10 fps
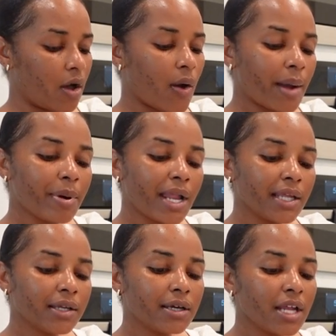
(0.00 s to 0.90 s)
Oh, I
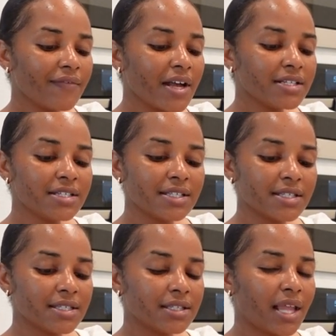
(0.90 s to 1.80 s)
probably could have. I just
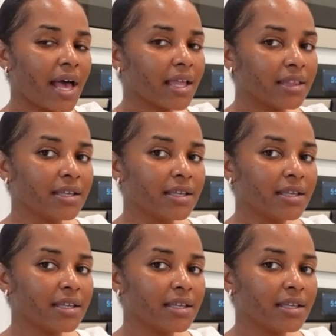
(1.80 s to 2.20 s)
didn't slide